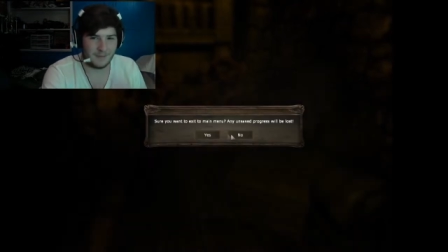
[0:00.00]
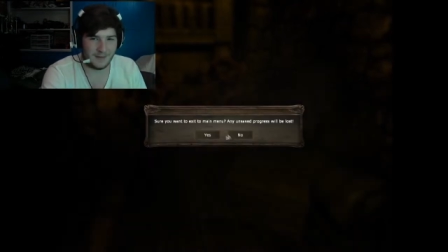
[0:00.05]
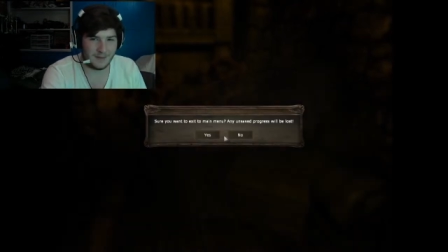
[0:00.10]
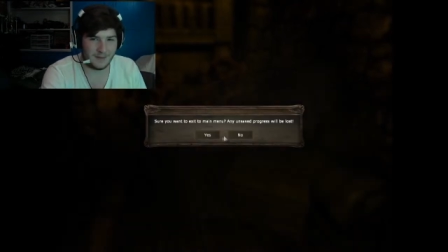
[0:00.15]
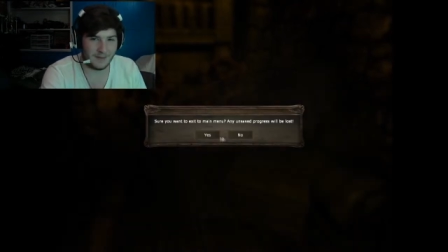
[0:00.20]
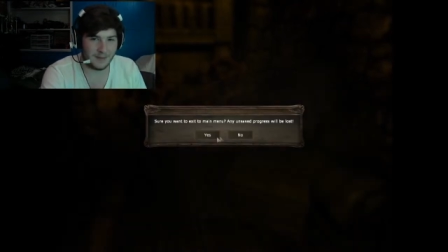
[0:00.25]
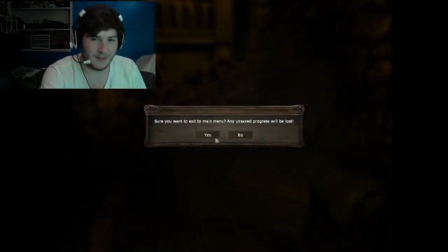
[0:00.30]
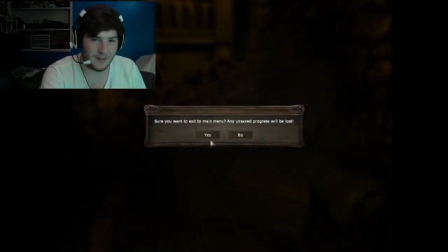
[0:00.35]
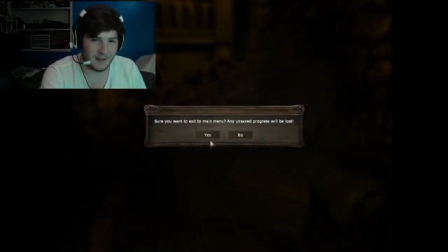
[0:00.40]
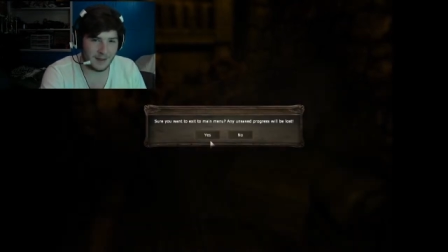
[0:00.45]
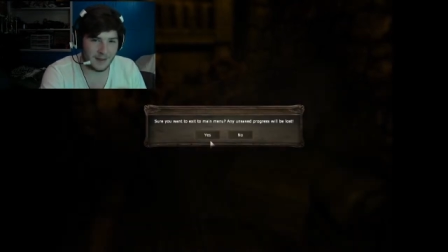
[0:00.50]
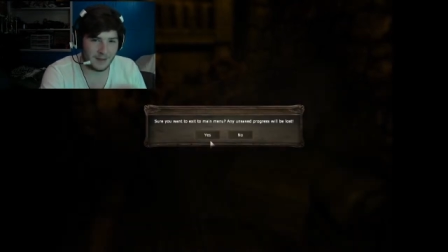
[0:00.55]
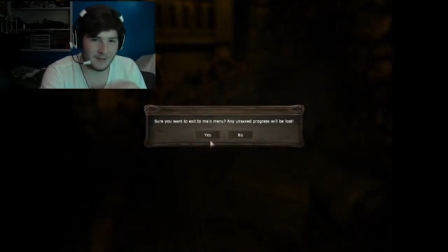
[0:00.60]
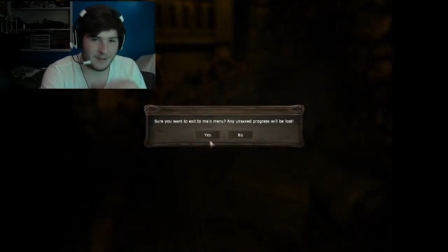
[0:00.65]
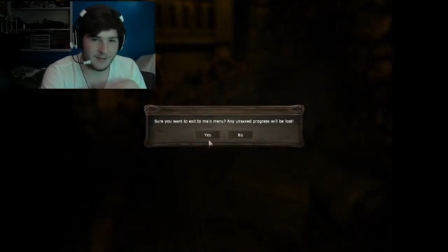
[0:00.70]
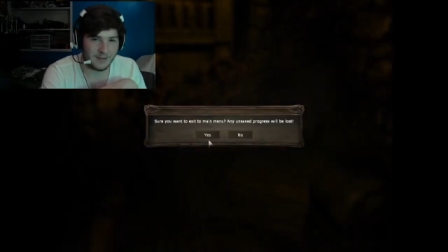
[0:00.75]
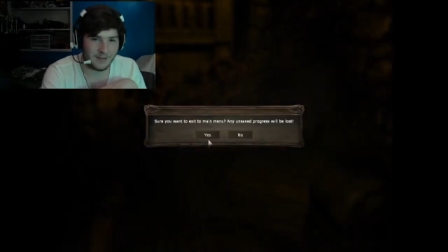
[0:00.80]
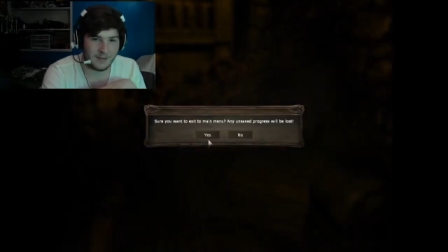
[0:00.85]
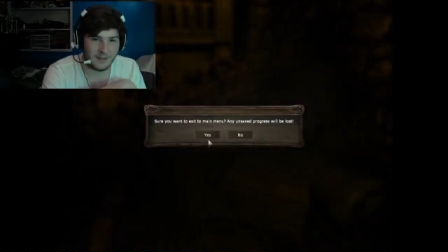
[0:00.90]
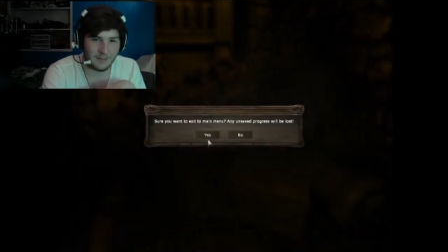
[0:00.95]
Any
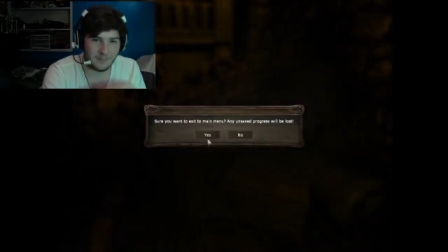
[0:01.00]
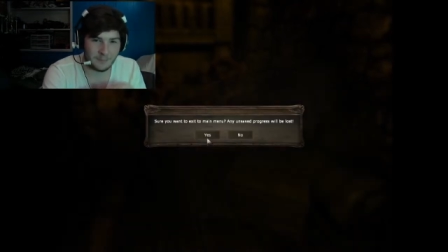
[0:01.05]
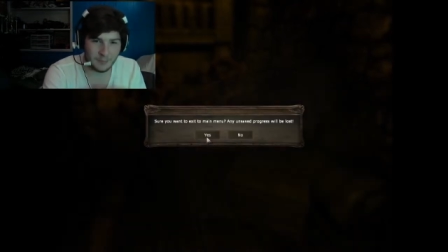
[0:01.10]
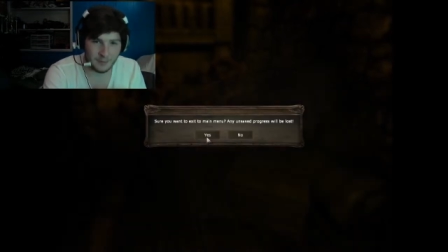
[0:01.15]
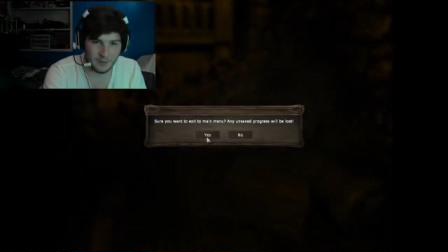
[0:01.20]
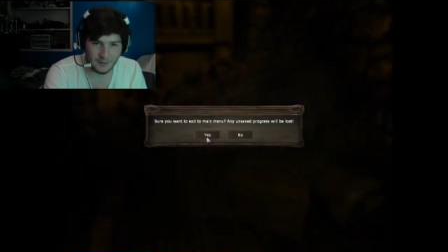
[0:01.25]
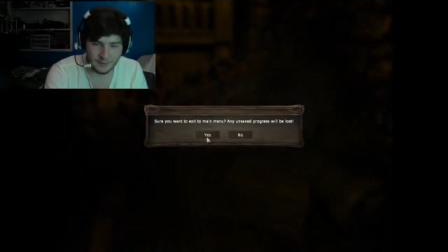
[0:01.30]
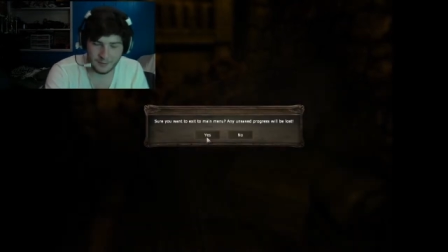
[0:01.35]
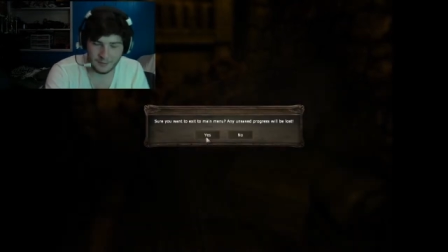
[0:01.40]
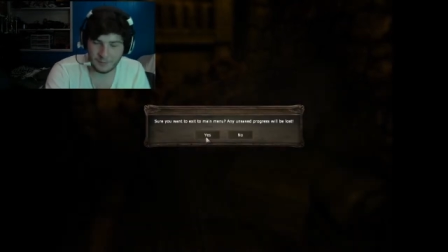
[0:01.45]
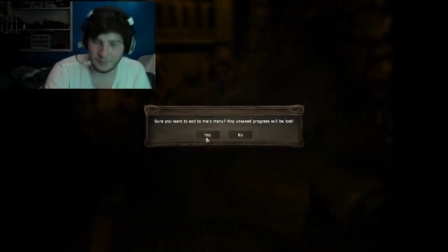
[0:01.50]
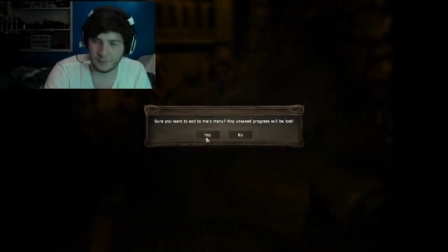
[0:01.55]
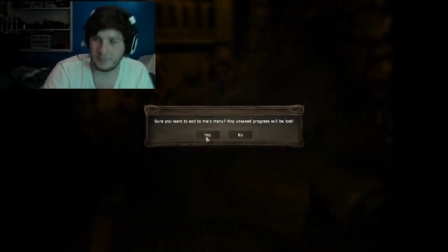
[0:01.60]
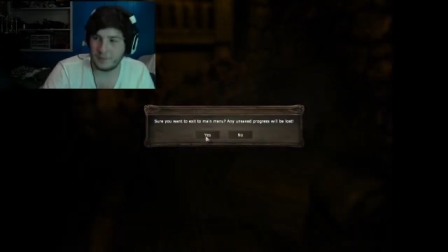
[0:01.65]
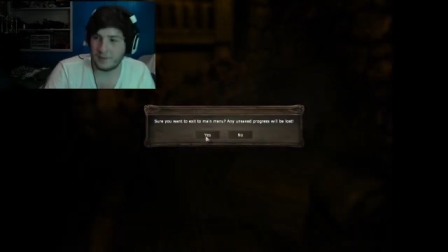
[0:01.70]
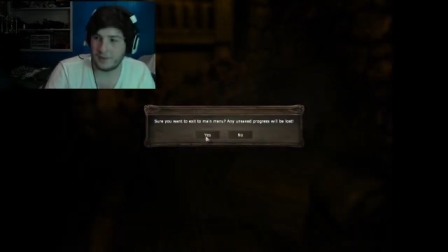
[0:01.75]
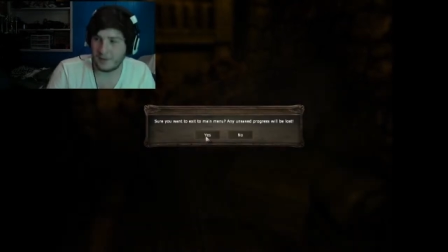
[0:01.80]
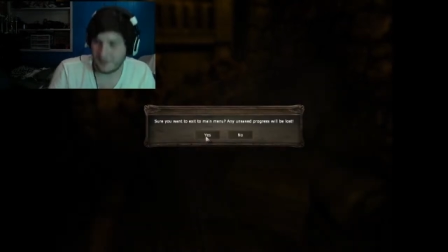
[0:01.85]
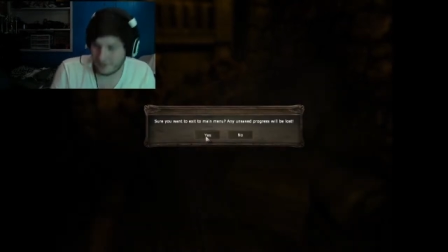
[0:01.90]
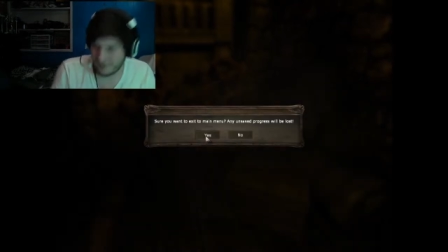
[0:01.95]
unsaved progress will be
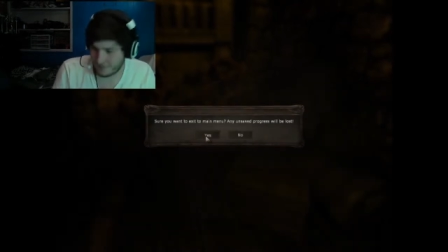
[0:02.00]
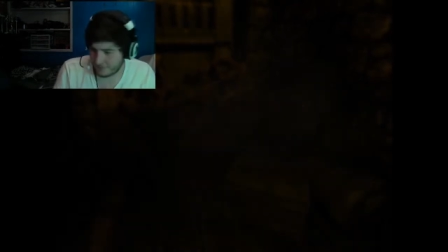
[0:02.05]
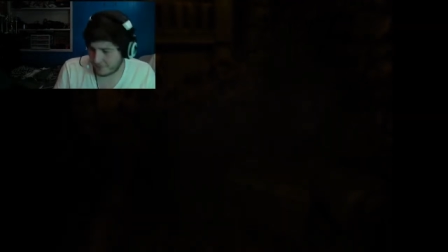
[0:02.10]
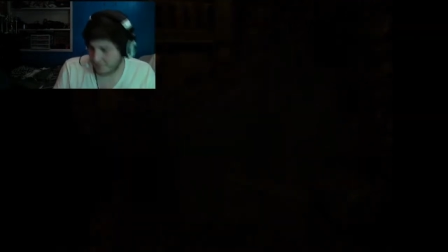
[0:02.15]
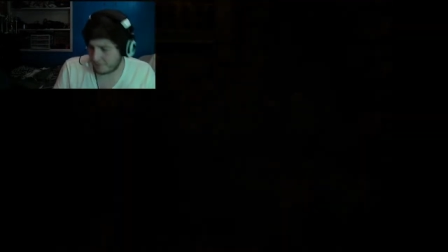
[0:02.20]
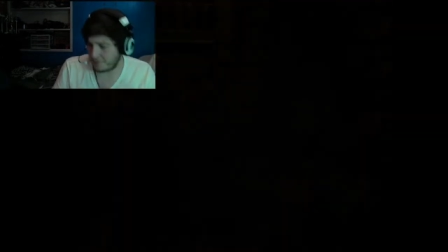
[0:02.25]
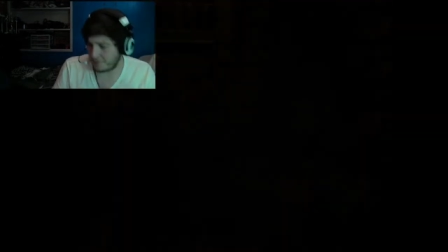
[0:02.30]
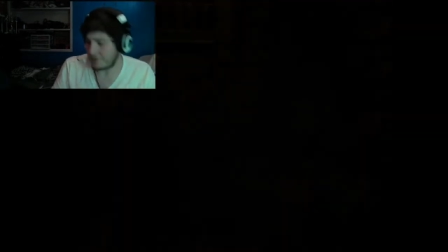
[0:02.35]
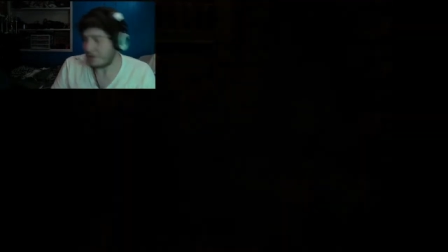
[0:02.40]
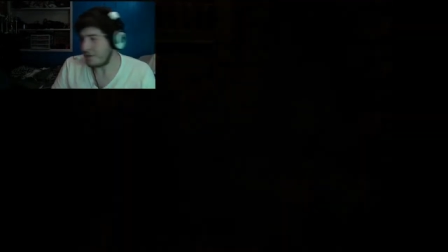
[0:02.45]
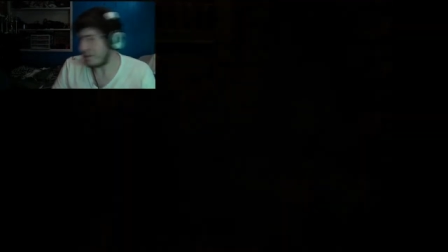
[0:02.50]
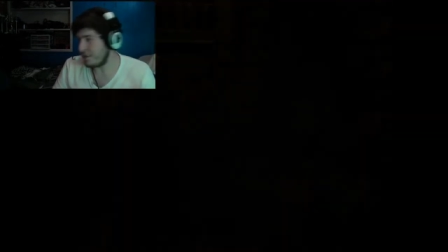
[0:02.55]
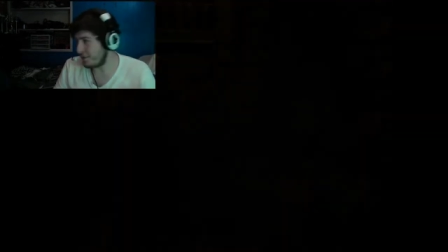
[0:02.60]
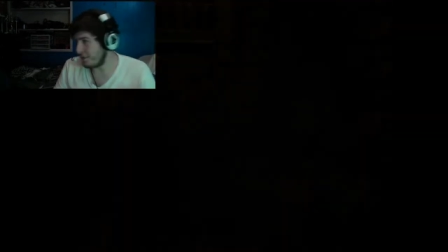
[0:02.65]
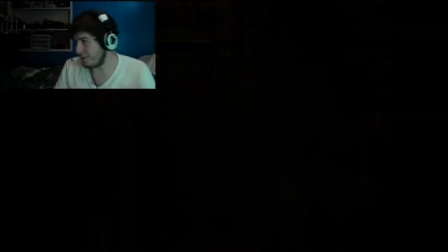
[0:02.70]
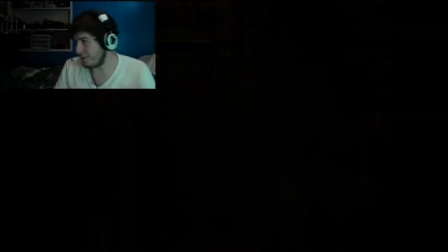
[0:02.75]
lost. We didn't do that